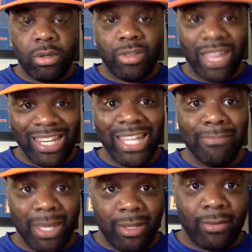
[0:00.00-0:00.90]
They need
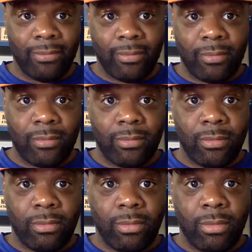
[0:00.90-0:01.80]
me.
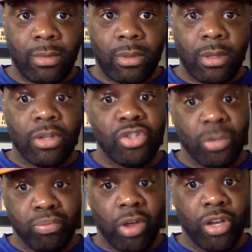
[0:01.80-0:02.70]
This is a
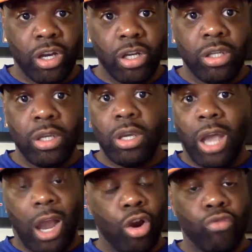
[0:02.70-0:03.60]
brotherhood.
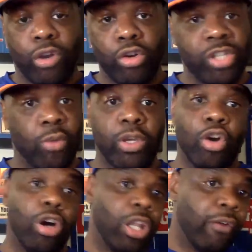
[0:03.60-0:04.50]
I heard Randall say we
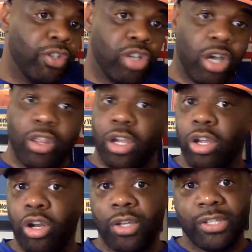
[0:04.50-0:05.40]
all love each other
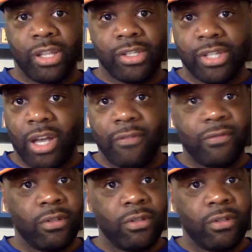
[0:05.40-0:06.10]
and all this other stuff.